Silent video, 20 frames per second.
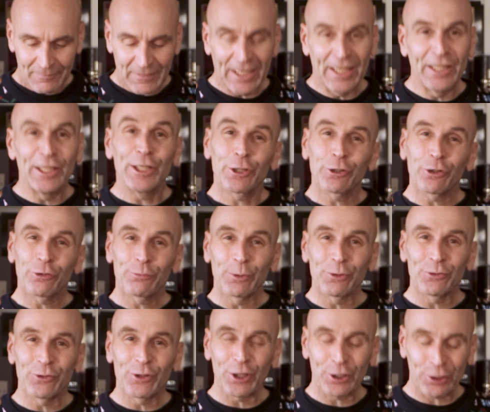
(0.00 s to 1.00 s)
Any
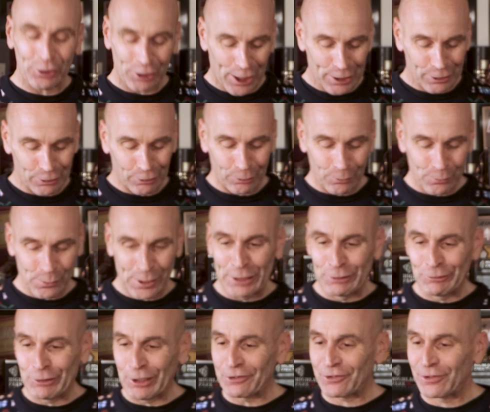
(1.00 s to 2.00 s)
Christmas is a cracker though,
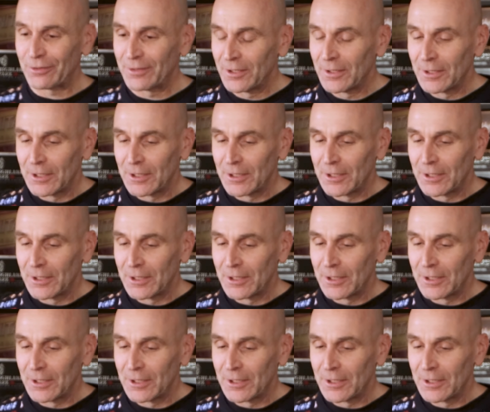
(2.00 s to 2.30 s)
ain't it?